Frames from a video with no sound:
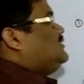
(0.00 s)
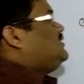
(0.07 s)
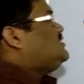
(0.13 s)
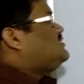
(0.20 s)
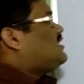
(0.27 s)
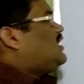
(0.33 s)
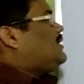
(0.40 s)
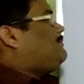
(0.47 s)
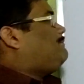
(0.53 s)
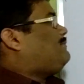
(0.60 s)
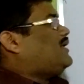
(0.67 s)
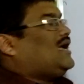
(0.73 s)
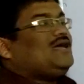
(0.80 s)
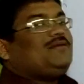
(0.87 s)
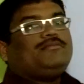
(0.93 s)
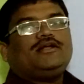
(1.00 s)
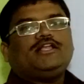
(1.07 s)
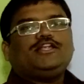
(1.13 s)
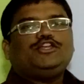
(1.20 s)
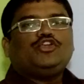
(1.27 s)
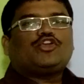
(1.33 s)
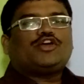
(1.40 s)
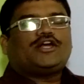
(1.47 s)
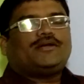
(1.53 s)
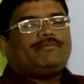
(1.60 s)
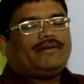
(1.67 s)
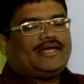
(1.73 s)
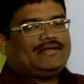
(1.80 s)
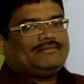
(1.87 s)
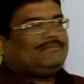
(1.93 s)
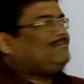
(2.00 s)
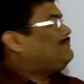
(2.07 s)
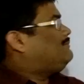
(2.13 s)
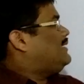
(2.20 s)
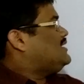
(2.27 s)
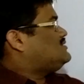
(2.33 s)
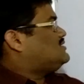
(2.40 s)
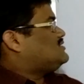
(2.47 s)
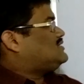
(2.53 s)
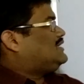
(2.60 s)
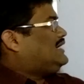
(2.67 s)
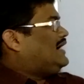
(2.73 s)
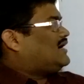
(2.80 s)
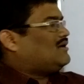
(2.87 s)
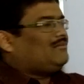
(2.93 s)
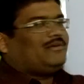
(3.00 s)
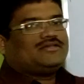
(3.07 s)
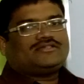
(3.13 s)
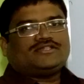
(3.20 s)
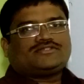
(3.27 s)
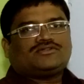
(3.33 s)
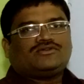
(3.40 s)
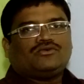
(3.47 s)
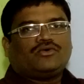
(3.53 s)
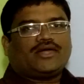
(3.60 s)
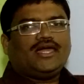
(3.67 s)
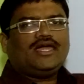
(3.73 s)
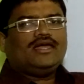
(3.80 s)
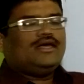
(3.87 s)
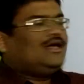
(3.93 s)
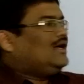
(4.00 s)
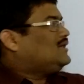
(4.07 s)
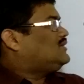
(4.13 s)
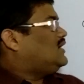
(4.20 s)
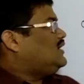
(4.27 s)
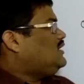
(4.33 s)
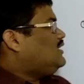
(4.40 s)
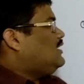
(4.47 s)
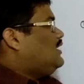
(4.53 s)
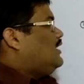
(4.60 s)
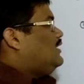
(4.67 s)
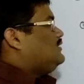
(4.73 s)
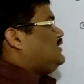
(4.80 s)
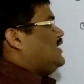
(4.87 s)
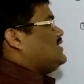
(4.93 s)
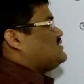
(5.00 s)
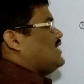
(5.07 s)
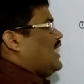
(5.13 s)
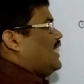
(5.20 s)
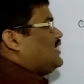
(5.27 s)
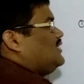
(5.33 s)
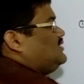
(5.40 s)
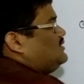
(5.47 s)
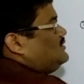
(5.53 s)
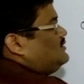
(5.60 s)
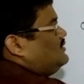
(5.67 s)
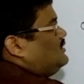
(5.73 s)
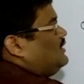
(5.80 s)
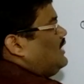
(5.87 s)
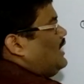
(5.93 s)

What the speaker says: These are all primary nucleotide databases. Okay. Then there is another